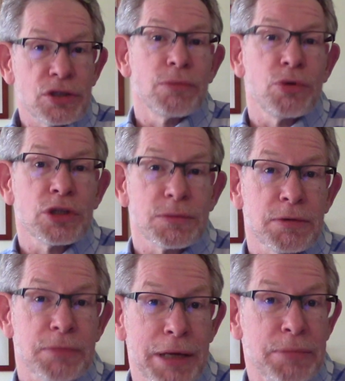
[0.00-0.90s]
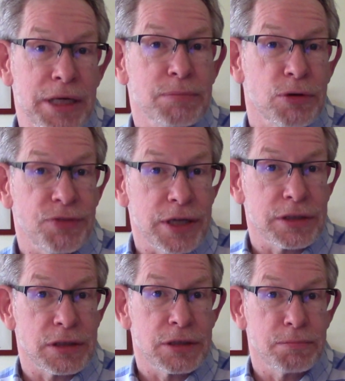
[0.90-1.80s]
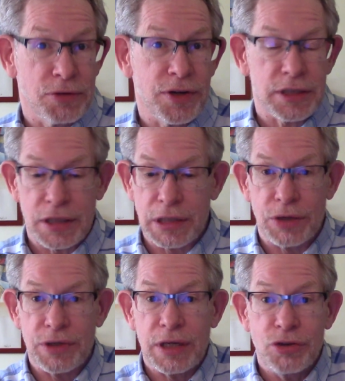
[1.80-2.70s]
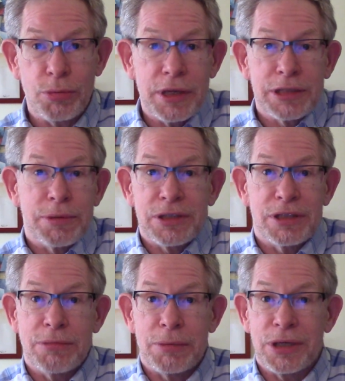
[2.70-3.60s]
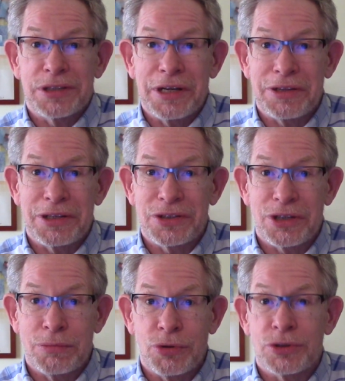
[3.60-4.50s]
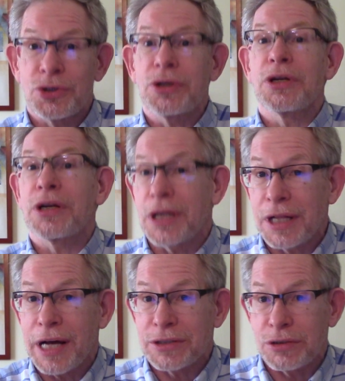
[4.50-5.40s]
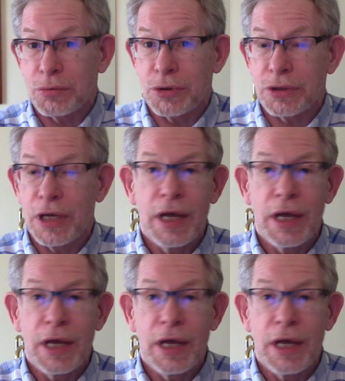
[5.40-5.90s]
trombone's been my main professional outlet, and nobody expects you to memorize anything on the trombone, certainly not in the classical world.